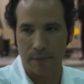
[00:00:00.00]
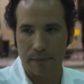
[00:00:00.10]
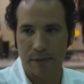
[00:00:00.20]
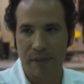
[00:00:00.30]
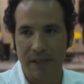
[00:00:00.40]

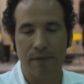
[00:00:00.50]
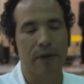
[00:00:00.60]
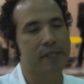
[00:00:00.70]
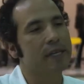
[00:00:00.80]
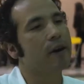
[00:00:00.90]

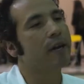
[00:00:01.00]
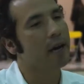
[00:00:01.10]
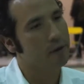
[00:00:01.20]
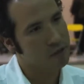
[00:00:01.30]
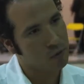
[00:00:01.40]
specifically it's the Glen
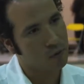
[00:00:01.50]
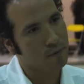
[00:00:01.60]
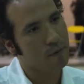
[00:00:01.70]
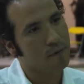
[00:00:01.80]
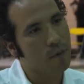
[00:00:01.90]
Iris
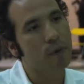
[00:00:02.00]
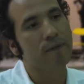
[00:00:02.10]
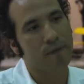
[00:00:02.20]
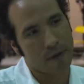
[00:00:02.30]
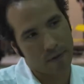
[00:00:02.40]
School, for the
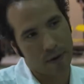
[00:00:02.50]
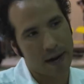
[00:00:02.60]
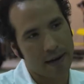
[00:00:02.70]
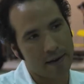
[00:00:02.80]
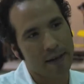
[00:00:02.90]
4th and 5th
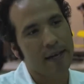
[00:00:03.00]
grade,